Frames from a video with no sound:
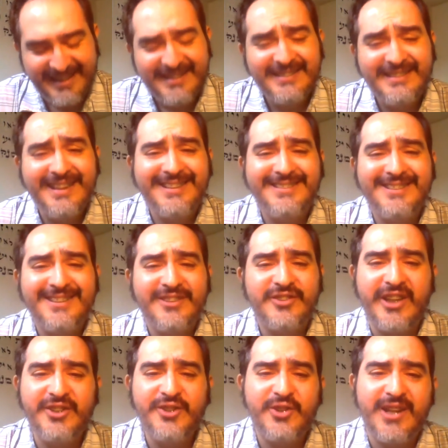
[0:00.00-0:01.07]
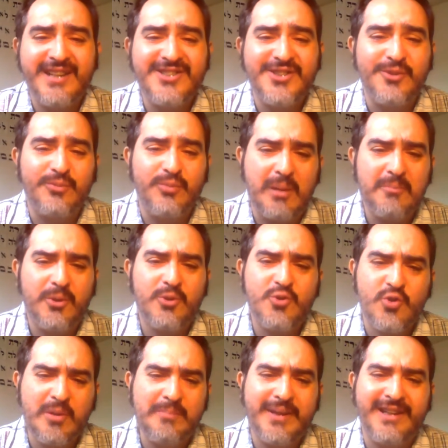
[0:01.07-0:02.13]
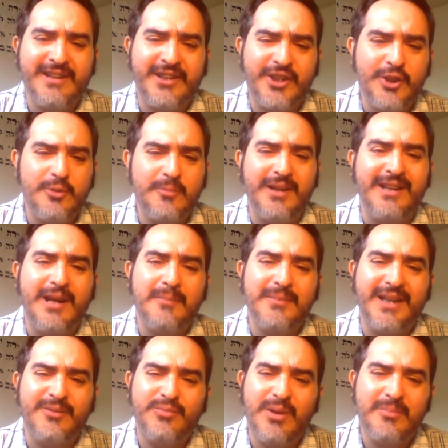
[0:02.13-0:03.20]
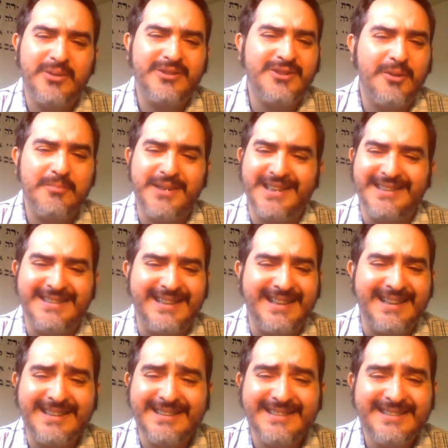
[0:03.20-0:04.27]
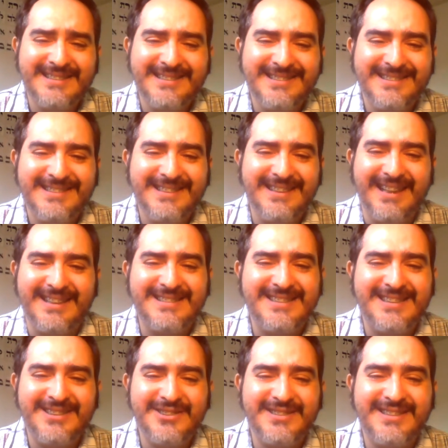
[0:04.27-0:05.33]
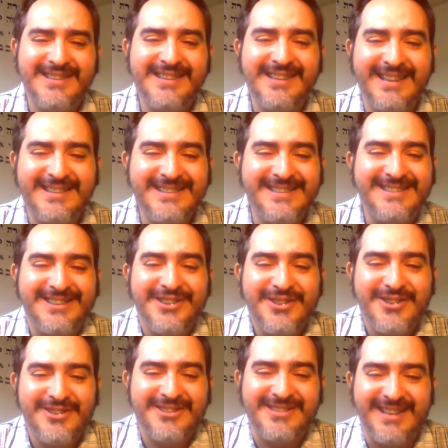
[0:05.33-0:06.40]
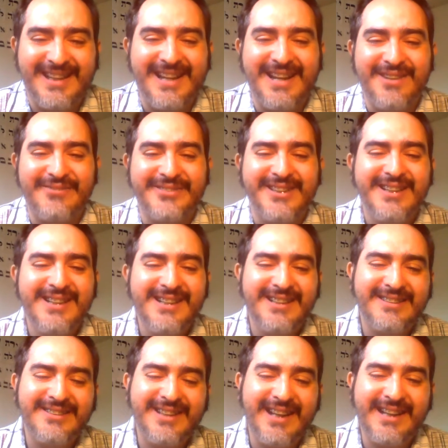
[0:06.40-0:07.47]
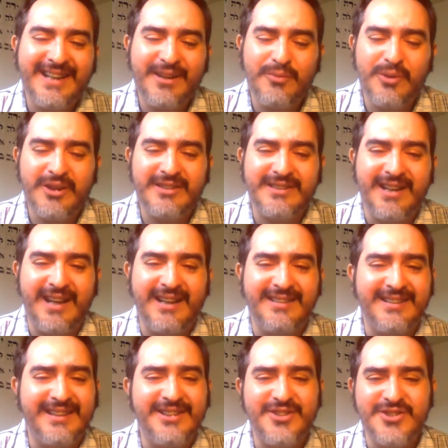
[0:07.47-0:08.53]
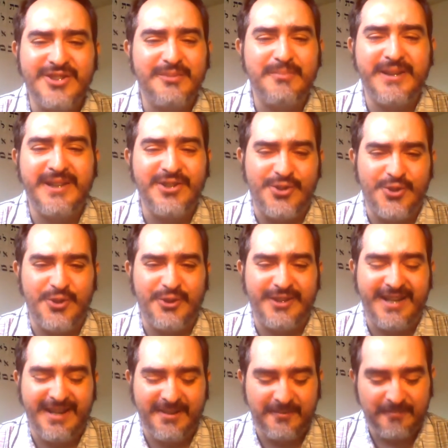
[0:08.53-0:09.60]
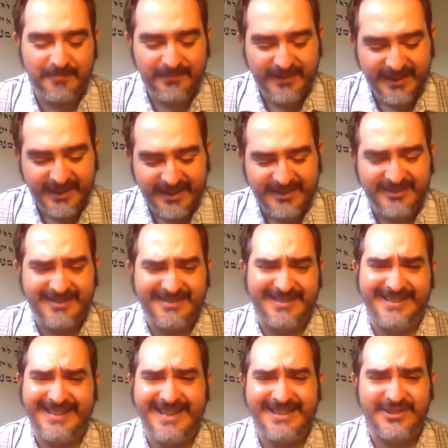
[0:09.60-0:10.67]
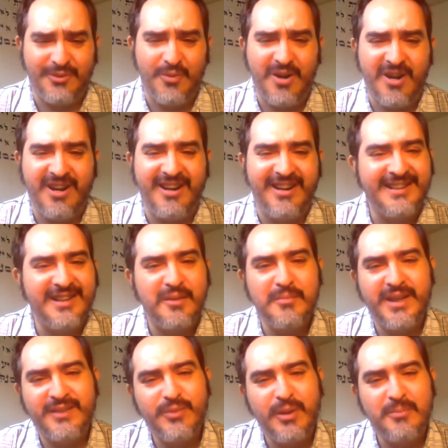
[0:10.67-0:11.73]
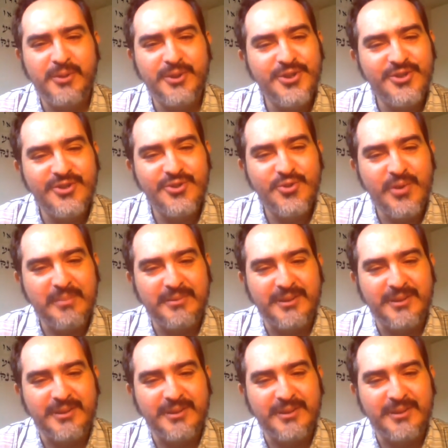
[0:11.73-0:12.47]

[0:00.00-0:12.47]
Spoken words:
then you cut to Rumble tripping a human. I'm like, Rumble, don't be a dick. Seriously, these are your slaves. You gotta get work done. You're just being a jerk now. So get to work. And I'm like, Rumble, you just tripped